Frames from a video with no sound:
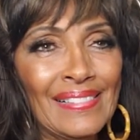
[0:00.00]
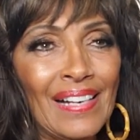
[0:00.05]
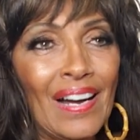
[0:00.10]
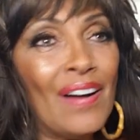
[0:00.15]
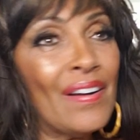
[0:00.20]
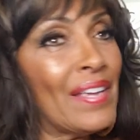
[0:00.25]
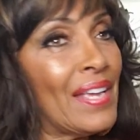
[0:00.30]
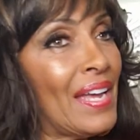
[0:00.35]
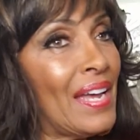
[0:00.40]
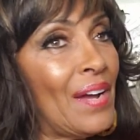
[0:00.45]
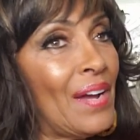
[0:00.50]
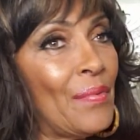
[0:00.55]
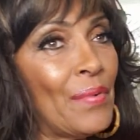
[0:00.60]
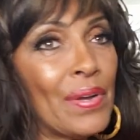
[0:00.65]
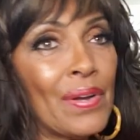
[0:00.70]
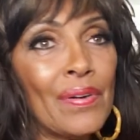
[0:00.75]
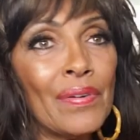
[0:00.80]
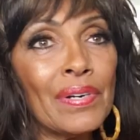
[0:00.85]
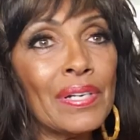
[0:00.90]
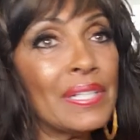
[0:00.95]
Oh, yeah, we're
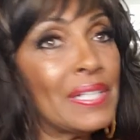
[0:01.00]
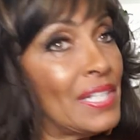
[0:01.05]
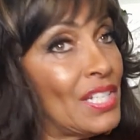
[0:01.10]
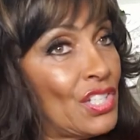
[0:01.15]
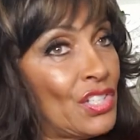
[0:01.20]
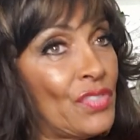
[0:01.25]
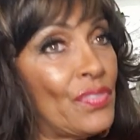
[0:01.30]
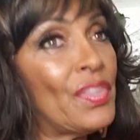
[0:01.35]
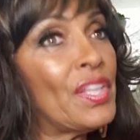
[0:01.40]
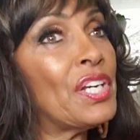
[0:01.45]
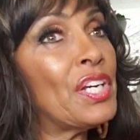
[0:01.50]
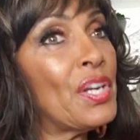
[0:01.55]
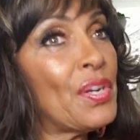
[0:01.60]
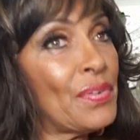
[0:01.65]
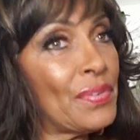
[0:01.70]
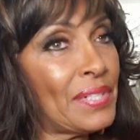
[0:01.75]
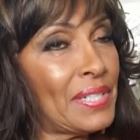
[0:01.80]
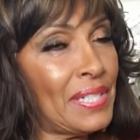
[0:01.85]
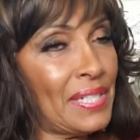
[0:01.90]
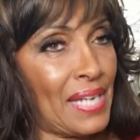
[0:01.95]
going to dish the
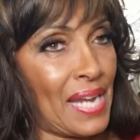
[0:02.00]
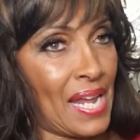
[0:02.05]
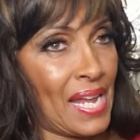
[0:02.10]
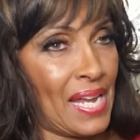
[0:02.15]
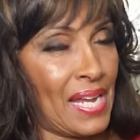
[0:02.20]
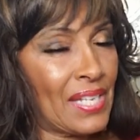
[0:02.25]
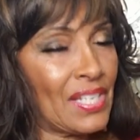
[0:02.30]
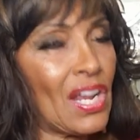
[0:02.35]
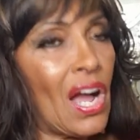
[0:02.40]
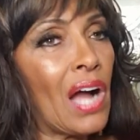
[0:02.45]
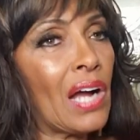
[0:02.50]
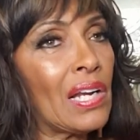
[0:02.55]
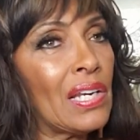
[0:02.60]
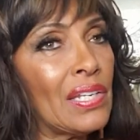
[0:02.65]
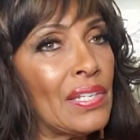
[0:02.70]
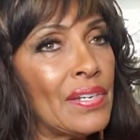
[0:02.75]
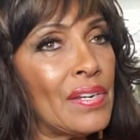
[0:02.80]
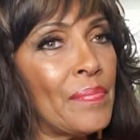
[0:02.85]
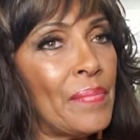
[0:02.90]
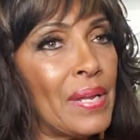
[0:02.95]
dirt today. Talk a
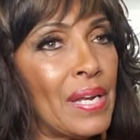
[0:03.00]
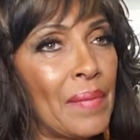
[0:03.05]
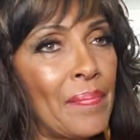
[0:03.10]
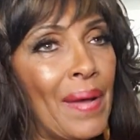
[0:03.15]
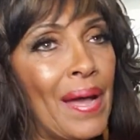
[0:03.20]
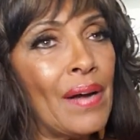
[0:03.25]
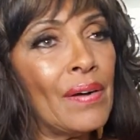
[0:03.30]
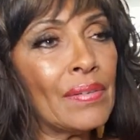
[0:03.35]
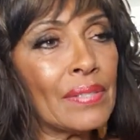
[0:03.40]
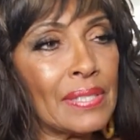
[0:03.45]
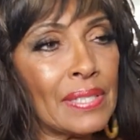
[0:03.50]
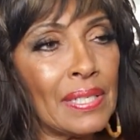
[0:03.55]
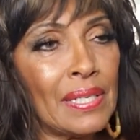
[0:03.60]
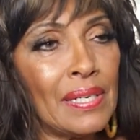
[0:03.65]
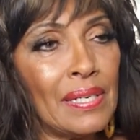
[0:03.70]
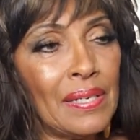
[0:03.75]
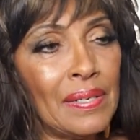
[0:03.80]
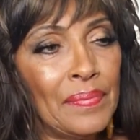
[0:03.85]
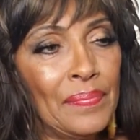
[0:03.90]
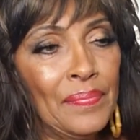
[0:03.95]
little bit about,
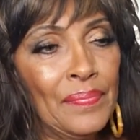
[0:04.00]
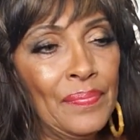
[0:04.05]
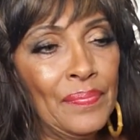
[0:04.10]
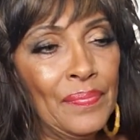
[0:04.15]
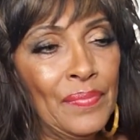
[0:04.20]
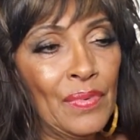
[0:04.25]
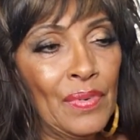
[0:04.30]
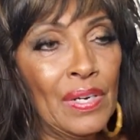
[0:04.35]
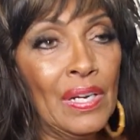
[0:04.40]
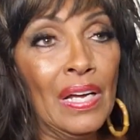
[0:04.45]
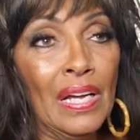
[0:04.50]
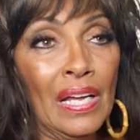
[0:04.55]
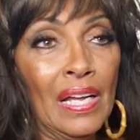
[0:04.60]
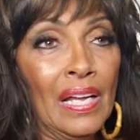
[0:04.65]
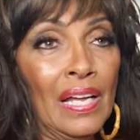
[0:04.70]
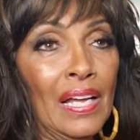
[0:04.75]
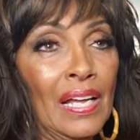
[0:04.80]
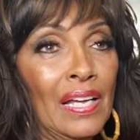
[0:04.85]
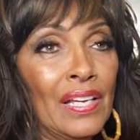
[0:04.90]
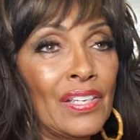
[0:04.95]

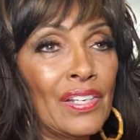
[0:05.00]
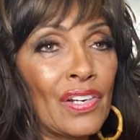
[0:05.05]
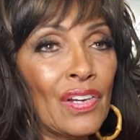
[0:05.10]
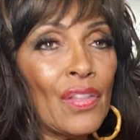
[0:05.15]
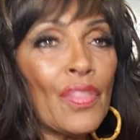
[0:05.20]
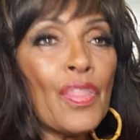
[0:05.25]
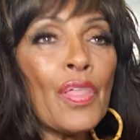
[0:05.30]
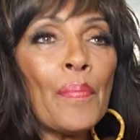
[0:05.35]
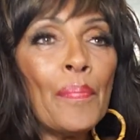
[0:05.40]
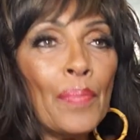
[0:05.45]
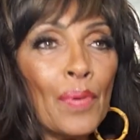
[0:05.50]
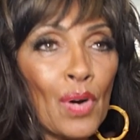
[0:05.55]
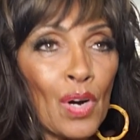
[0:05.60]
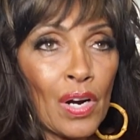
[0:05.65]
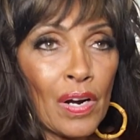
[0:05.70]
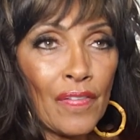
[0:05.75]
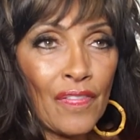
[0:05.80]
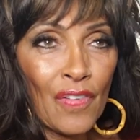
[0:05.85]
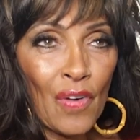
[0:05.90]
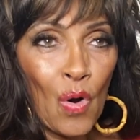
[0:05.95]
the book,
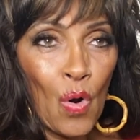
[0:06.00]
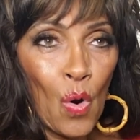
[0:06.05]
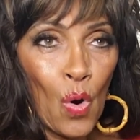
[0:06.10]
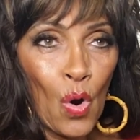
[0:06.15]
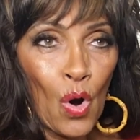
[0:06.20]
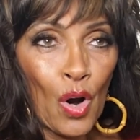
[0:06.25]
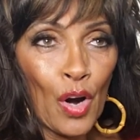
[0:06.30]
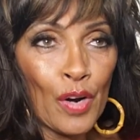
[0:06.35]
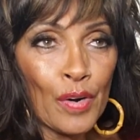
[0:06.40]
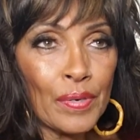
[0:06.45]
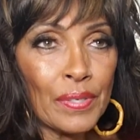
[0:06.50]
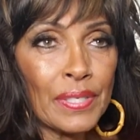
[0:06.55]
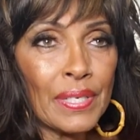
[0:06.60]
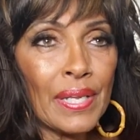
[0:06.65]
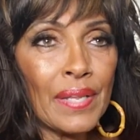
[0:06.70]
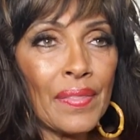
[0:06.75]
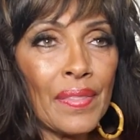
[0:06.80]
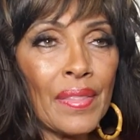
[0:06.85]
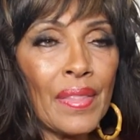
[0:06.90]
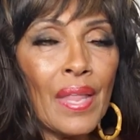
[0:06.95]
of course,
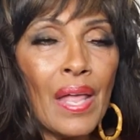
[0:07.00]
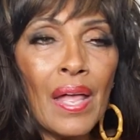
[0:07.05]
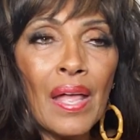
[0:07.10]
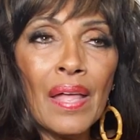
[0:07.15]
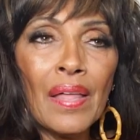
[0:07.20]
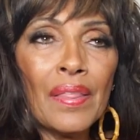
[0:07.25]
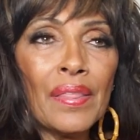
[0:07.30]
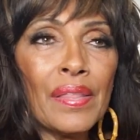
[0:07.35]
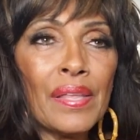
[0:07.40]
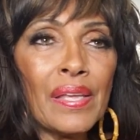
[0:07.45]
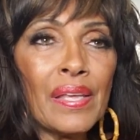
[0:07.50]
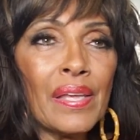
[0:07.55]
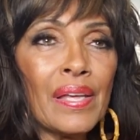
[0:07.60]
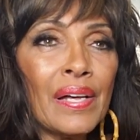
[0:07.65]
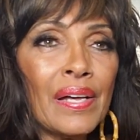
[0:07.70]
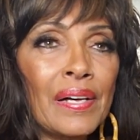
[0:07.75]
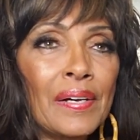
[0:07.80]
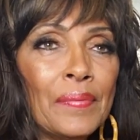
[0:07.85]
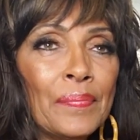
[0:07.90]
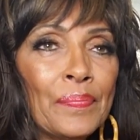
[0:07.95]
and the
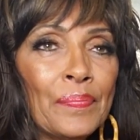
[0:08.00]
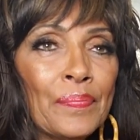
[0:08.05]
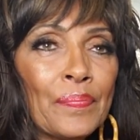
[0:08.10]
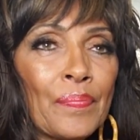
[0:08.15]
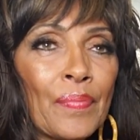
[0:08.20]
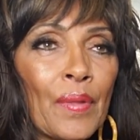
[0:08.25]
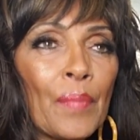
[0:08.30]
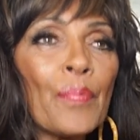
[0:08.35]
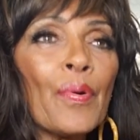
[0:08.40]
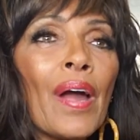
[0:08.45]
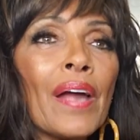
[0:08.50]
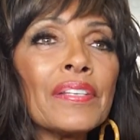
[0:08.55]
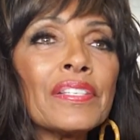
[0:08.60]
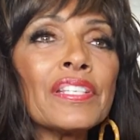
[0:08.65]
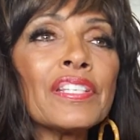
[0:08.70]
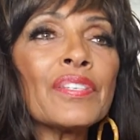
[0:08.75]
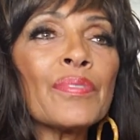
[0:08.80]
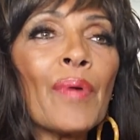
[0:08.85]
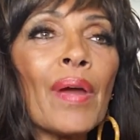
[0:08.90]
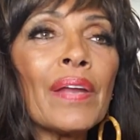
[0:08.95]
Price
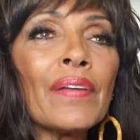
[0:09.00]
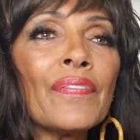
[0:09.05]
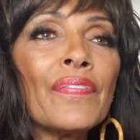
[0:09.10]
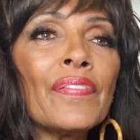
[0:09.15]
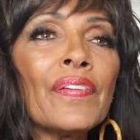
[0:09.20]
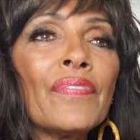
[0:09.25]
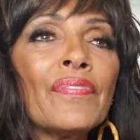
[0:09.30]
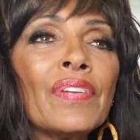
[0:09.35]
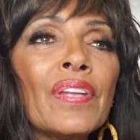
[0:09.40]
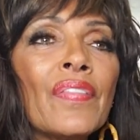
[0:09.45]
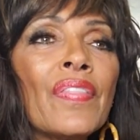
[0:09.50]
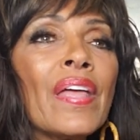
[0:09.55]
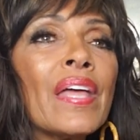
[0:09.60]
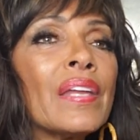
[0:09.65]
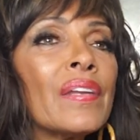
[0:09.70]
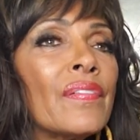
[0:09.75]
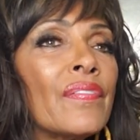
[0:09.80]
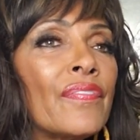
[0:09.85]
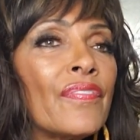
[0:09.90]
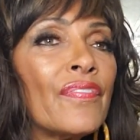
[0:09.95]
is Right 50th
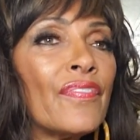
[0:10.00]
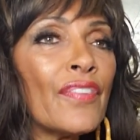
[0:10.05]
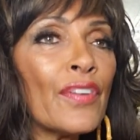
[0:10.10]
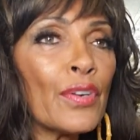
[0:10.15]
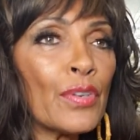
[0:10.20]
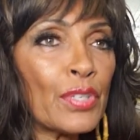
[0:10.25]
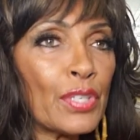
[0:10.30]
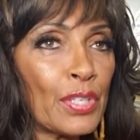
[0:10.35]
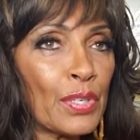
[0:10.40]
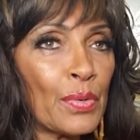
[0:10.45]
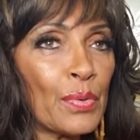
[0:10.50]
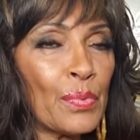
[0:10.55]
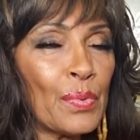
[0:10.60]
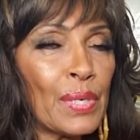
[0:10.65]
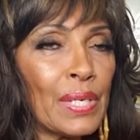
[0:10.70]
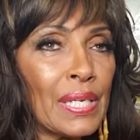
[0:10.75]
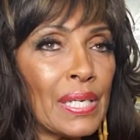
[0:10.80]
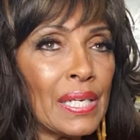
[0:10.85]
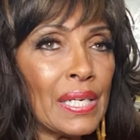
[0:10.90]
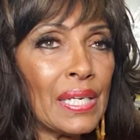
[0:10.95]

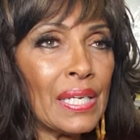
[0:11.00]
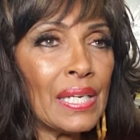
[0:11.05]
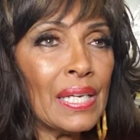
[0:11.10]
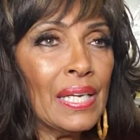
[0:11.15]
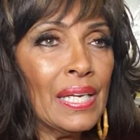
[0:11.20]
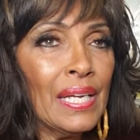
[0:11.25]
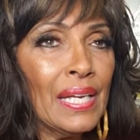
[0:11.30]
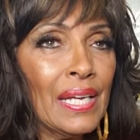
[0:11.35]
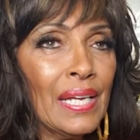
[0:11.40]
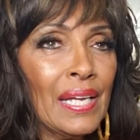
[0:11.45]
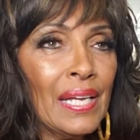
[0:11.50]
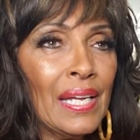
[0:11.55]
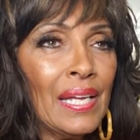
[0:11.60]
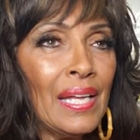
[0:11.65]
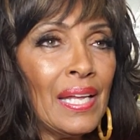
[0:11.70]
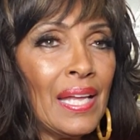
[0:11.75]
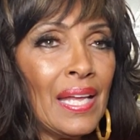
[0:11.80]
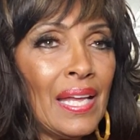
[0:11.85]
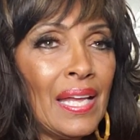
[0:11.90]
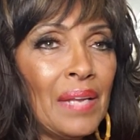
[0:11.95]
anniversary
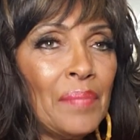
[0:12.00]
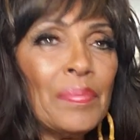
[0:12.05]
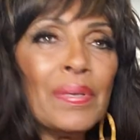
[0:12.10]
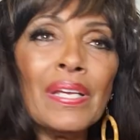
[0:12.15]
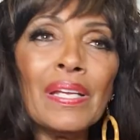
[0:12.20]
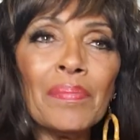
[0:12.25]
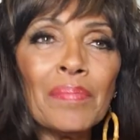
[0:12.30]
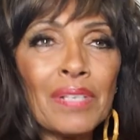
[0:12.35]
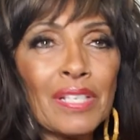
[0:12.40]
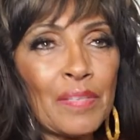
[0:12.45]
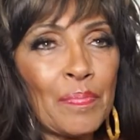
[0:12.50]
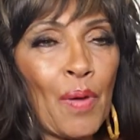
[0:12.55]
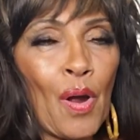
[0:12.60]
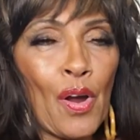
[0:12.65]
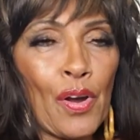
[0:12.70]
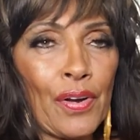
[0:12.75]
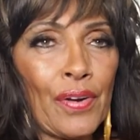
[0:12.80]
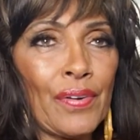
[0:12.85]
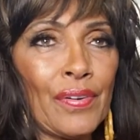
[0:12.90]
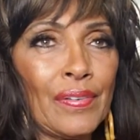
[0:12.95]
and being Miss
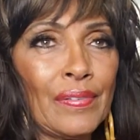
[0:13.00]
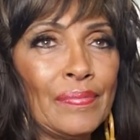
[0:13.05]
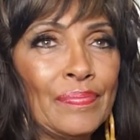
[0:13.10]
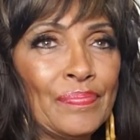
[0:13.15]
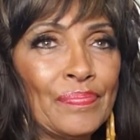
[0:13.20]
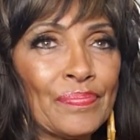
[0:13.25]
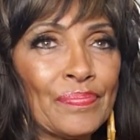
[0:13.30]
Parker.